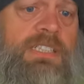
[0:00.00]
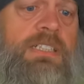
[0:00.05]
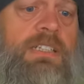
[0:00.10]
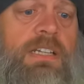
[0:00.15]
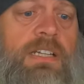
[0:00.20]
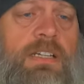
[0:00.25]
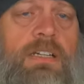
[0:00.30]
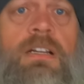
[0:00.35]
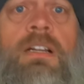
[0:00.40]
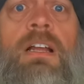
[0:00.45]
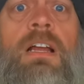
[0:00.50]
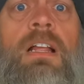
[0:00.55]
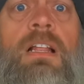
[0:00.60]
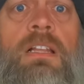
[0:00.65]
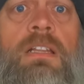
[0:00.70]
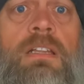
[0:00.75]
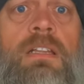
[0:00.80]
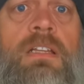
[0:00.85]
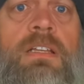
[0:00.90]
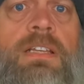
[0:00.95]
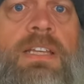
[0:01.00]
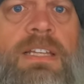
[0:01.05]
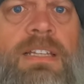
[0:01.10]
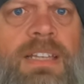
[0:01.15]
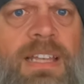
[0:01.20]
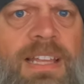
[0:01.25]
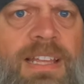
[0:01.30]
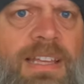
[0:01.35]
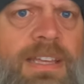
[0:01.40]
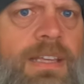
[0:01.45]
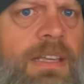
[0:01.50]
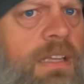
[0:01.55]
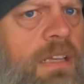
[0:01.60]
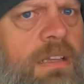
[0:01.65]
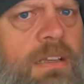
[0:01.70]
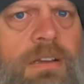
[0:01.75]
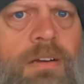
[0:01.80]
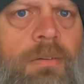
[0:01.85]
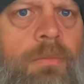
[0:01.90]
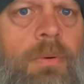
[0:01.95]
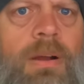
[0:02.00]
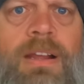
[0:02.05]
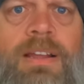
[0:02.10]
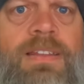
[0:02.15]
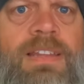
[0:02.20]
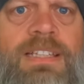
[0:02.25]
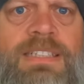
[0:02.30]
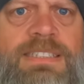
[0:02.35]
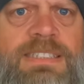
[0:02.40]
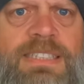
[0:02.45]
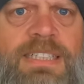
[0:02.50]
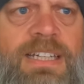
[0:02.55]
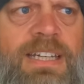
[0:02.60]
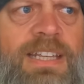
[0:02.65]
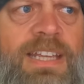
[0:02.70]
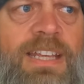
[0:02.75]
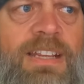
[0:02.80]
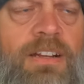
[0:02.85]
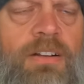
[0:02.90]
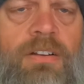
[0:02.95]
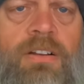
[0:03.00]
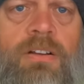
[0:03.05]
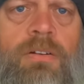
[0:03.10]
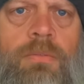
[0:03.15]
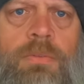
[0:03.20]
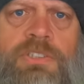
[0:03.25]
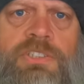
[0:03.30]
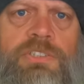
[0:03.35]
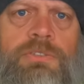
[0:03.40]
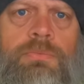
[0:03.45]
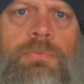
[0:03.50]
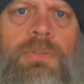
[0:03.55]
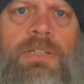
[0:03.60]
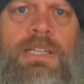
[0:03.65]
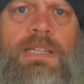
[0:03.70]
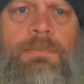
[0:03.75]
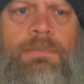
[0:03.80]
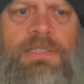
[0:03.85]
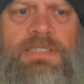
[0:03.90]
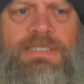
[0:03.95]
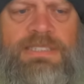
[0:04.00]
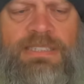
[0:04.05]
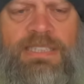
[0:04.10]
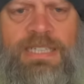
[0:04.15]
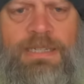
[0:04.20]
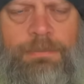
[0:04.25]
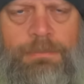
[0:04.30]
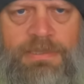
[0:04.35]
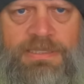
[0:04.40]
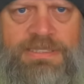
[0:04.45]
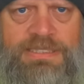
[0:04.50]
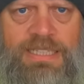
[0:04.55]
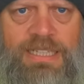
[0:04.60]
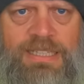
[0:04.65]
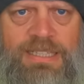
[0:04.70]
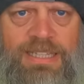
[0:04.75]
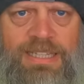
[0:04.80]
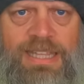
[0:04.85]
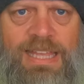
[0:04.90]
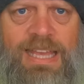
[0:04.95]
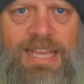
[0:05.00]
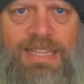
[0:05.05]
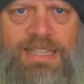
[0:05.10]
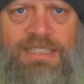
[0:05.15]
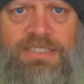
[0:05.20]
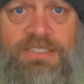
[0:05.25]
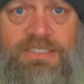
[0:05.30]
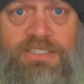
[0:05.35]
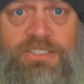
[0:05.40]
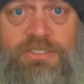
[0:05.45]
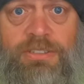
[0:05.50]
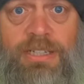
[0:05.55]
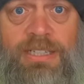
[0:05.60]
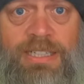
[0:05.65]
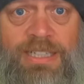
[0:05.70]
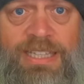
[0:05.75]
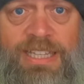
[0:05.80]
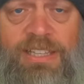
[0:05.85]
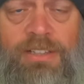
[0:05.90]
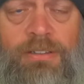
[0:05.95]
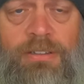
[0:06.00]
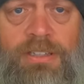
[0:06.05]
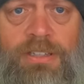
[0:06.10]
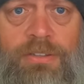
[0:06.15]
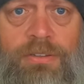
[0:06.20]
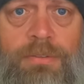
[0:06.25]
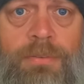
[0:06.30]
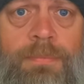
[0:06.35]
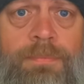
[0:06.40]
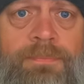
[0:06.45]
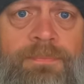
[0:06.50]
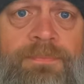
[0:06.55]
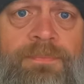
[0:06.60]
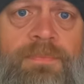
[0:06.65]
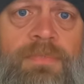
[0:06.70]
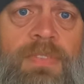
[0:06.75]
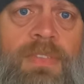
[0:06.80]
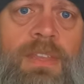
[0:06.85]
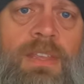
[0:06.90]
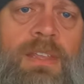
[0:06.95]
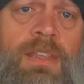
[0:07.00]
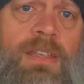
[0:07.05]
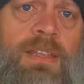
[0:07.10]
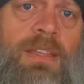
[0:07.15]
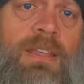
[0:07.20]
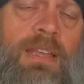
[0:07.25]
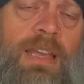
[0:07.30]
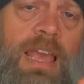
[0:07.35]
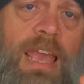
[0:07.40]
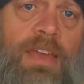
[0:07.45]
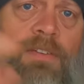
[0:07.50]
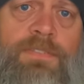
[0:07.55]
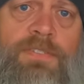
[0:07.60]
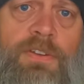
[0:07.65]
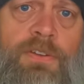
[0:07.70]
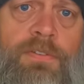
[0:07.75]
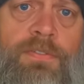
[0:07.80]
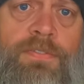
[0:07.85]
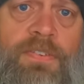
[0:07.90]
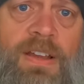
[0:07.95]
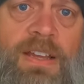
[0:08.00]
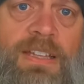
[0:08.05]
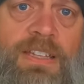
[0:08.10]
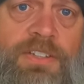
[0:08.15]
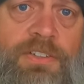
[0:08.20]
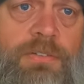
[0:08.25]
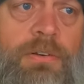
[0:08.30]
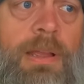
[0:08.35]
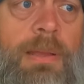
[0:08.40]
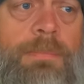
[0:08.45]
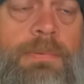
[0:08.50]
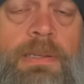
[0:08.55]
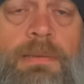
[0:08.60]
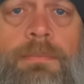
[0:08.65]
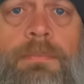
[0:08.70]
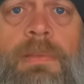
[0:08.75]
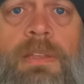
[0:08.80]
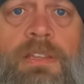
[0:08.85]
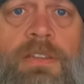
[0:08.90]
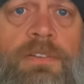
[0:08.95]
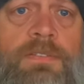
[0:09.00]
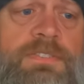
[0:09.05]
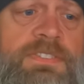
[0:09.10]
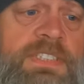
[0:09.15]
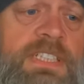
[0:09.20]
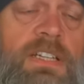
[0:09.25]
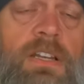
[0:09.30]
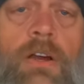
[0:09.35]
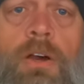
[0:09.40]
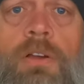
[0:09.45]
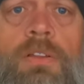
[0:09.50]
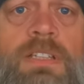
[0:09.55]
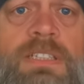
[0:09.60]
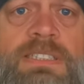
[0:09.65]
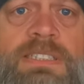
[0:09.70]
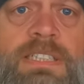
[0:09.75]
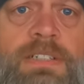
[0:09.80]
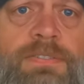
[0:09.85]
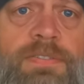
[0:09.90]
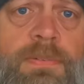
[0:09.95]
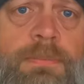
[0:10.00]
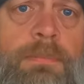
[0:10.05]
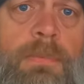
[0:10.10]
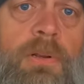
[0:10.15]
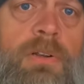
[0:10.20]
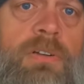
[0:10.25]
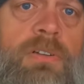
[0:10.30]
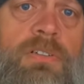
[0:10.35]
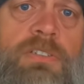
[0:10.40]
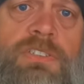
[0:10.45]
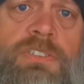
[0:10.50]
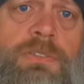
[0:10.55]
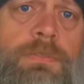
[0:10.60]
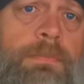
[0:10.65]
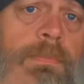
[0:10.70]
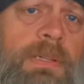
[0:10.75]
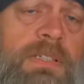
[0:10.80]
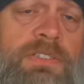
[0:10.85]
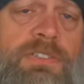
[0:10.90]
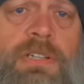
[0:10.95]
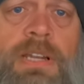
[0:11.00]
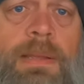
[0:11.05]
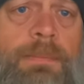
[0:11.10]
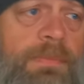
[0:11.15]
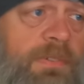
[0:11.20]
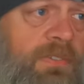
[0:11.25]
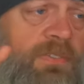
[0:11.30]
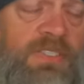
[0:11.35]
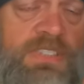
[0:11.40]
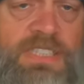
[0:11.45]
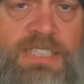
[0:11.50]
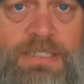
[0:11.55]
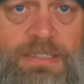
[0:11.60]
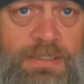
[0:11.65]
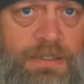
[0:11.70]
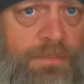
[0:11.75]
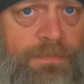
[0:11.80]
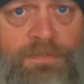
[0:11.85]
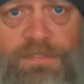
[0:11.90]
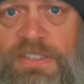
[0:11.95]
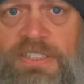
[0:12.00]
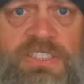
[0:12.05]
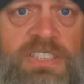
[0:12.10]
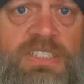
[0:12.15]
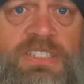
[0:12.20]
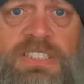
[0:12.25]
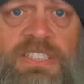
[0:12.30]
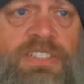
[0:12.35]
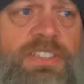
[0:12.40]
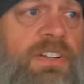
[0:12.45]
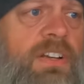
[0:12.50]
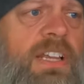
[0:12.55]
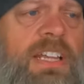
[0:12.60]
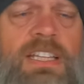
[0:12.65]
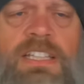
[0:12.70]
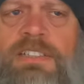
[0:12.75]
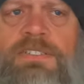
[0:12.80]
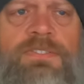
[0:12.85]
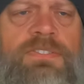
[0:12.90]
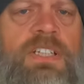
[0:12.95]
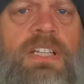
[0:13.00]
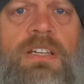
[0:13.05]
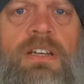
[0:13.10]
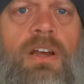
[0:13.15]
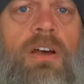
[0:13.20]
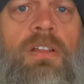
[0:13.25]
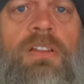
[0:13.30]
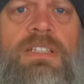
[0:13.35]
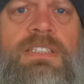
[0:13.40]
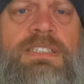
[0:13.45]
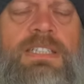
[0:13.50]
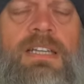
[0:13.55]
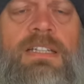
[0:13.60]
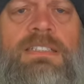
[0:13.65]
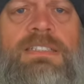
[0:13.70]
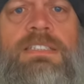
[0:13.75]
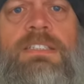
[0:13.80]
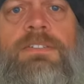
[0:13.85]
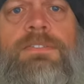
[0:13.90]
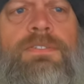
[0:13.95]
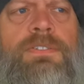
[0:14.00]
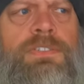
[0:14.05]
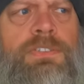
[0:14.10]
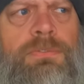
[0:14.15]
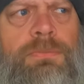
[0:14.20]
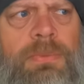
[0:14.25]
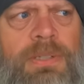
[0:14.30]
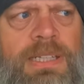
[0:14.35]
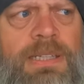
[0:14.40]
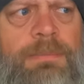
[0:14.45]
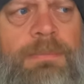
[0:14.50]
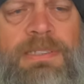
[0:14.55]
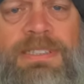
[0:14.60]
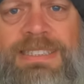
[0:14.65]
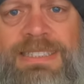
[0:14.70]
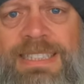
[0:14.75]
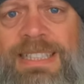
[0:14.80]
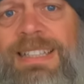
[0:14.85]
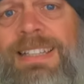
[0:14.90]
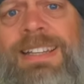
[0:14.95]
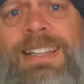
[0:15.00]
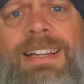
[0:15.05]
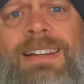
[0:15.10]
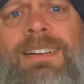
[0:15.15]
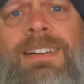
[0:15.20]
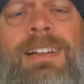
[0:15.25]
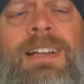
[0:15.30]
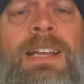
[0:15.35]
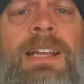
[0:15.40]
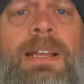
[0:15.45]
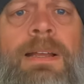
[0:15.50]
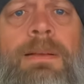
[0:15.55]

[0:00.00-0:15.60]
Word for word: sitting there looking like, why are they sitting here? Would you really be sitting beside the guy that just tried to kill you? After you finally dropped him, you've seen all these different murders, you've been trapped, you've seen visions in your head, you've done all this kind of stuff. Would you really be sitting there